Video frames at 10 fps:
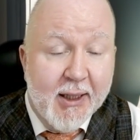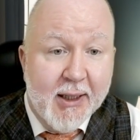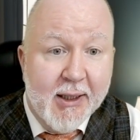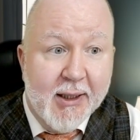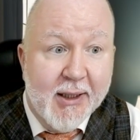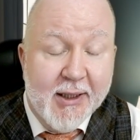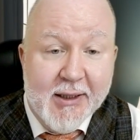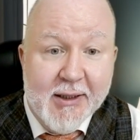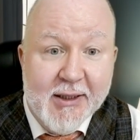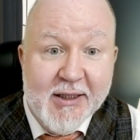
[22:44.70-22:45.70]

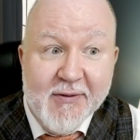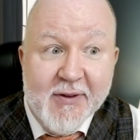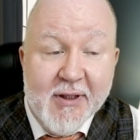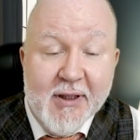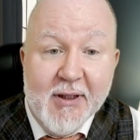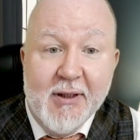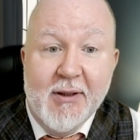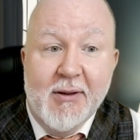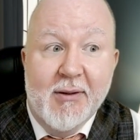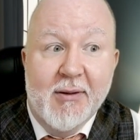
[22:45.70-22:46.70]
And even
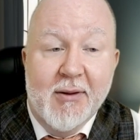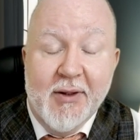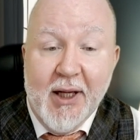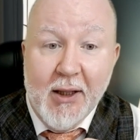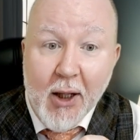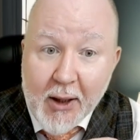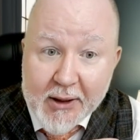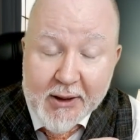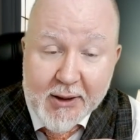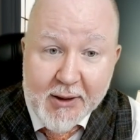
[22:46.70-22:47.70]
they're
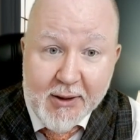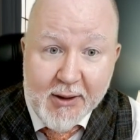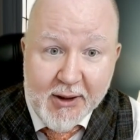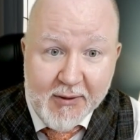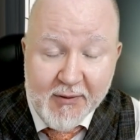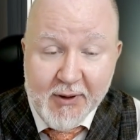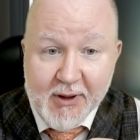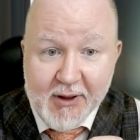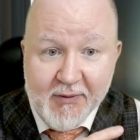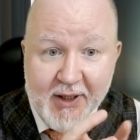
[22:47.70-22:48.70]
lost, even
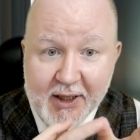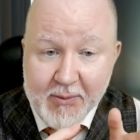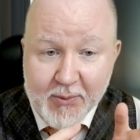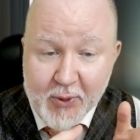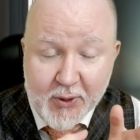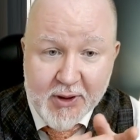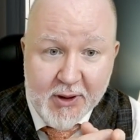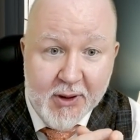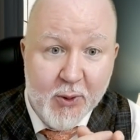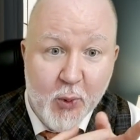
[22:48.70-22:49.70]
if that
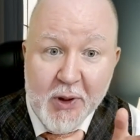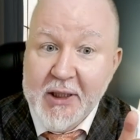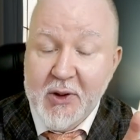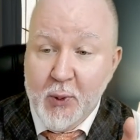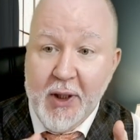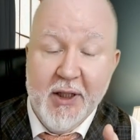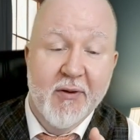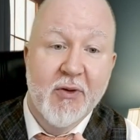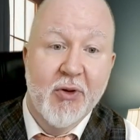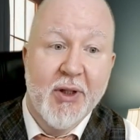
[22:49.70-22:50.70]
person wins one
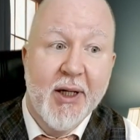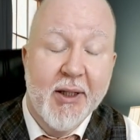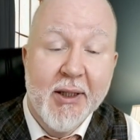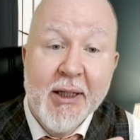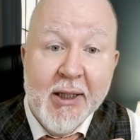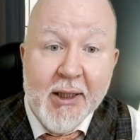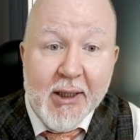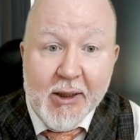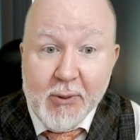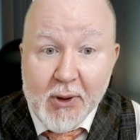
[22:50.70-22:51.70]
after another,
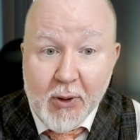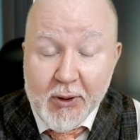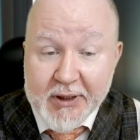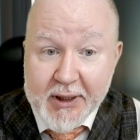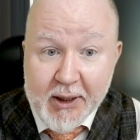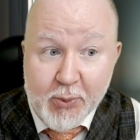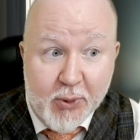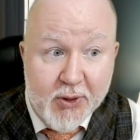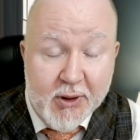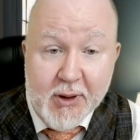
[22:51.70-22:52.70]
it will cause that
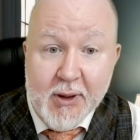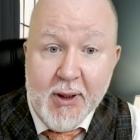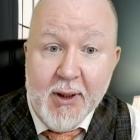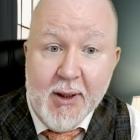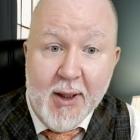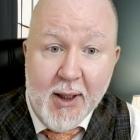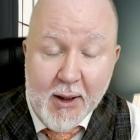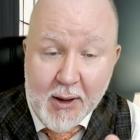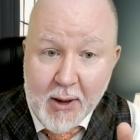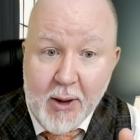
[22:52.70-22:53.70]
person a
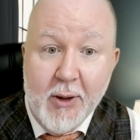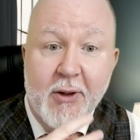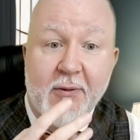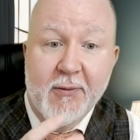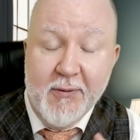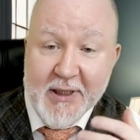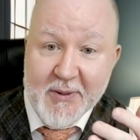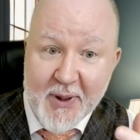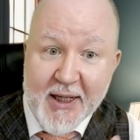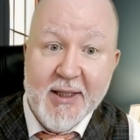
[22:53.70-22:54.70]
lot of
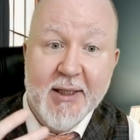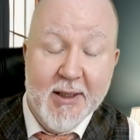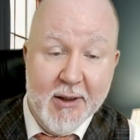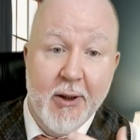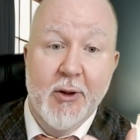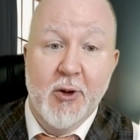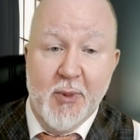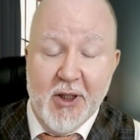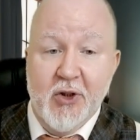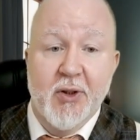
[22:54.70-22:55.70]
expenses, not to
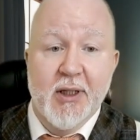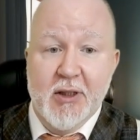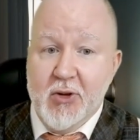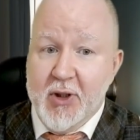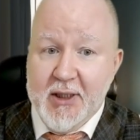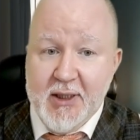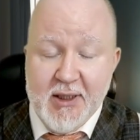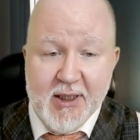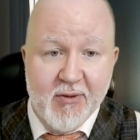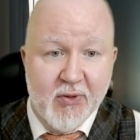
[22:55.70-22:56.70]
mention the stress and
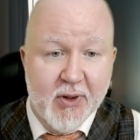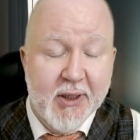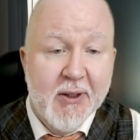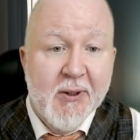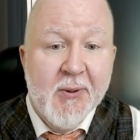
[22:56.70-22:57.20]
suffering.